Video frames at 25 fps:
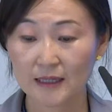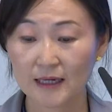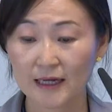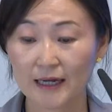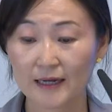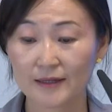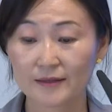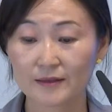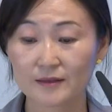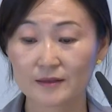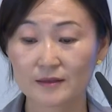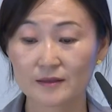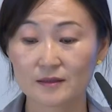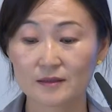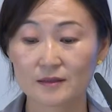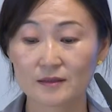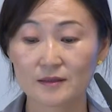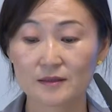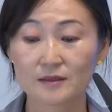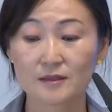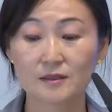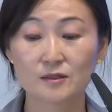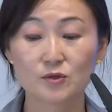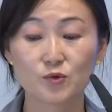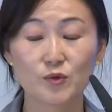And
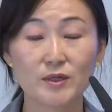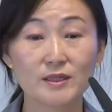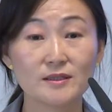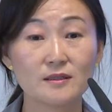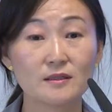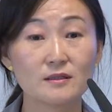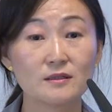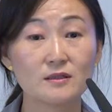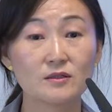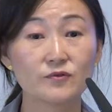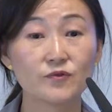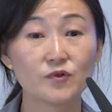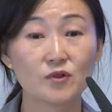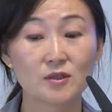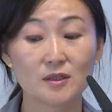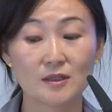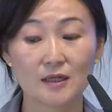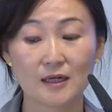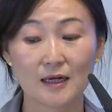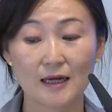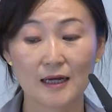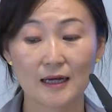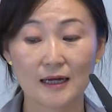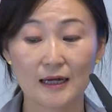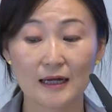the reasons for the
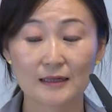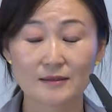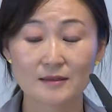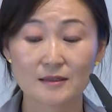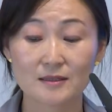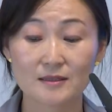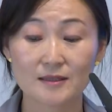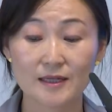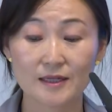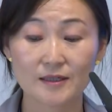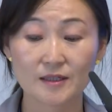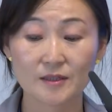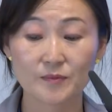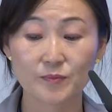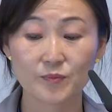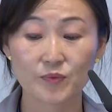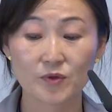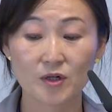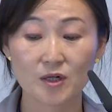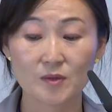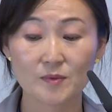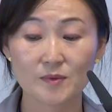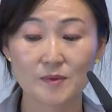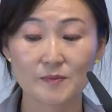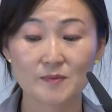understanding
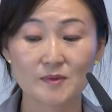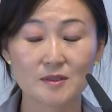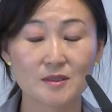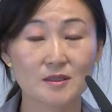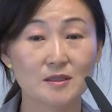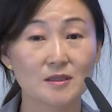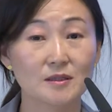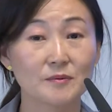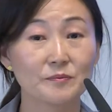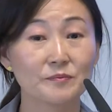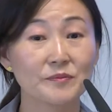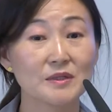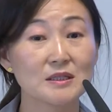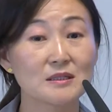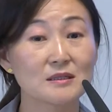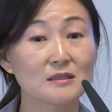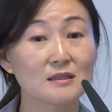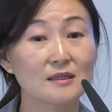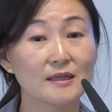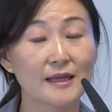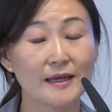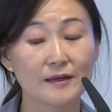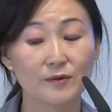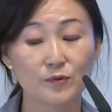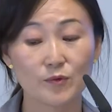problem is
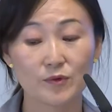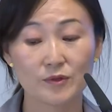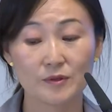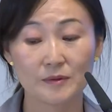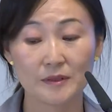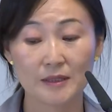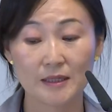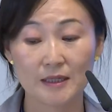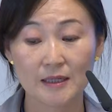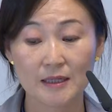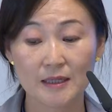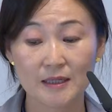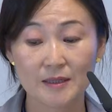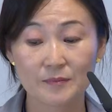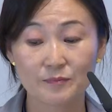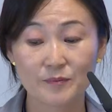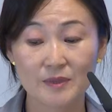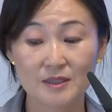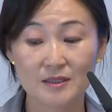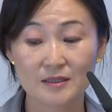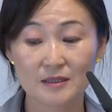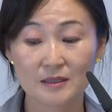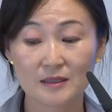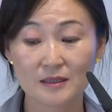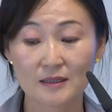missing
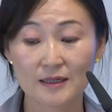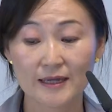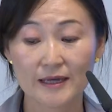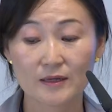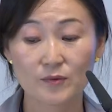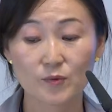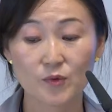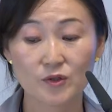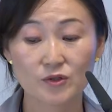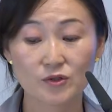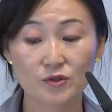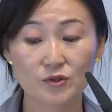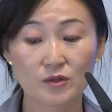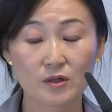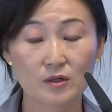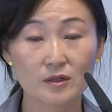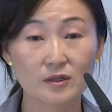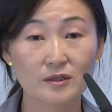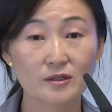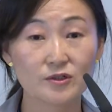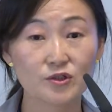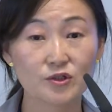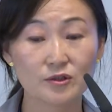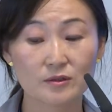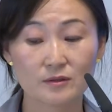language
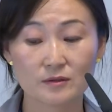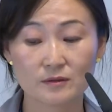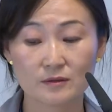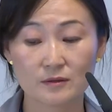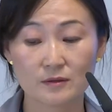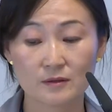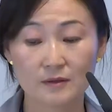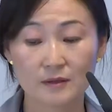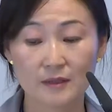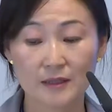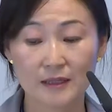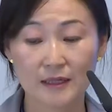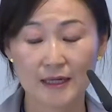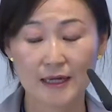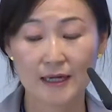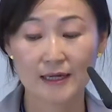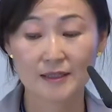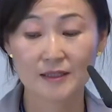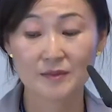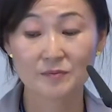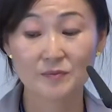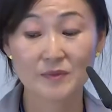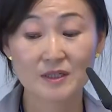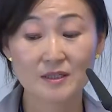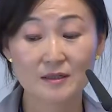knowledge
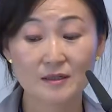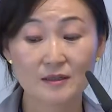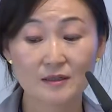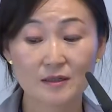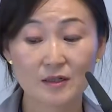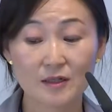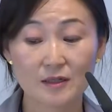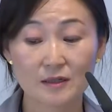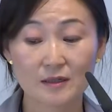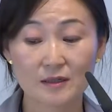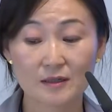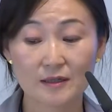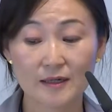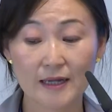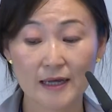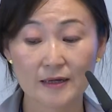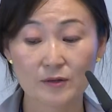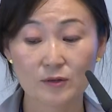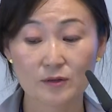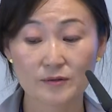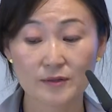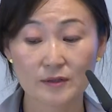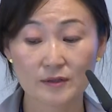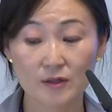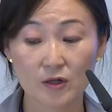and missing
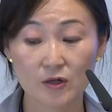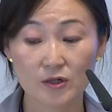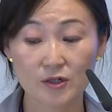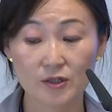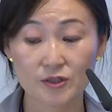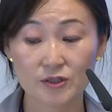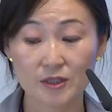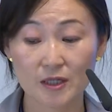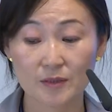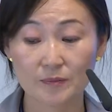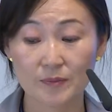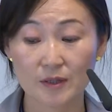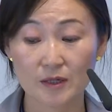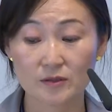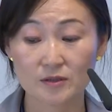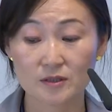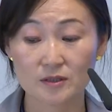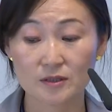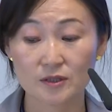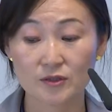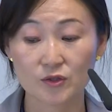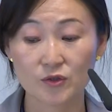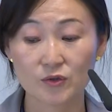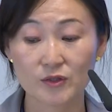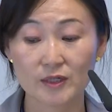knowledge about
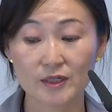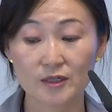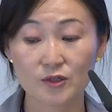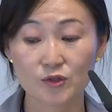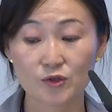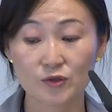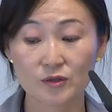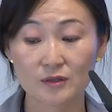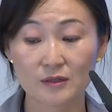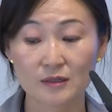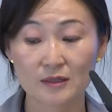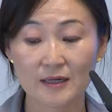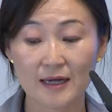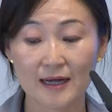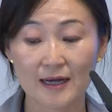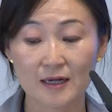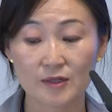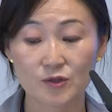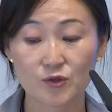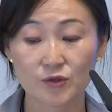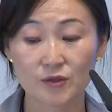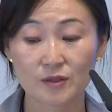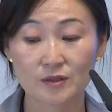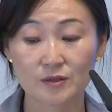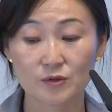situation,
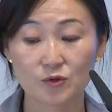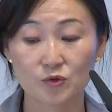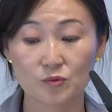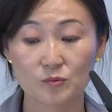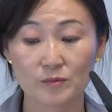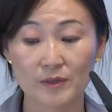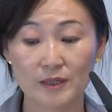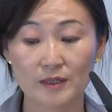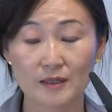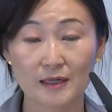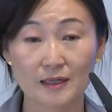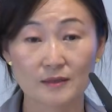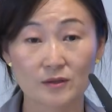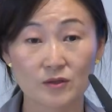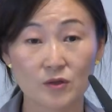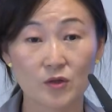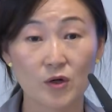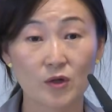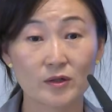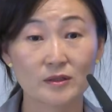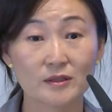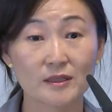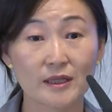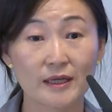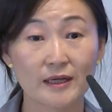culture, domain, and
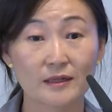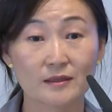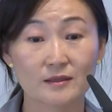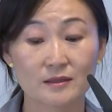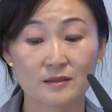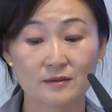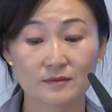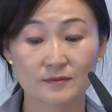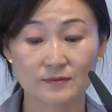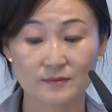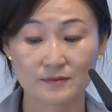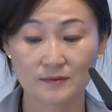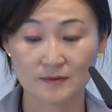context.